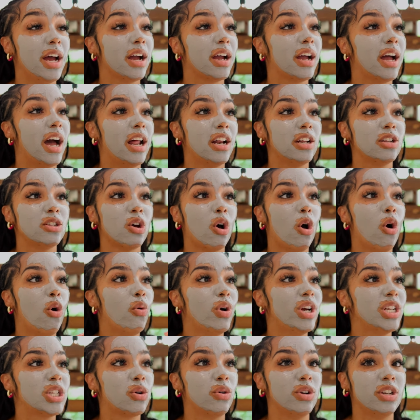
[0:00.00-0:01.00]
God is
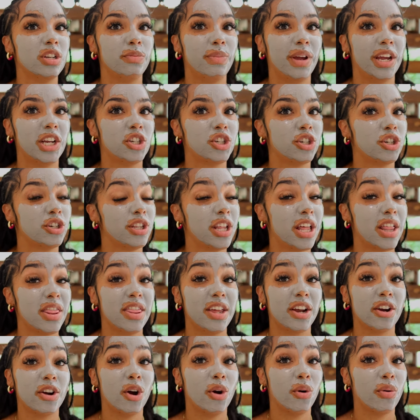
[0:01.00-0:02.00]
always going to make sure that
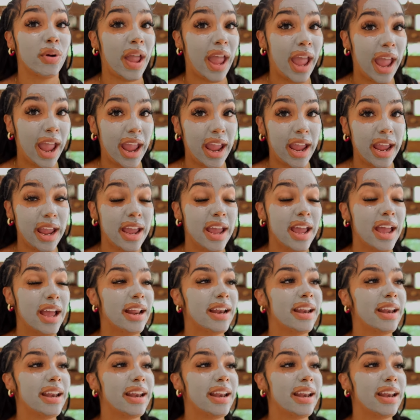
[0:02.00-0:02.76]
they're okay.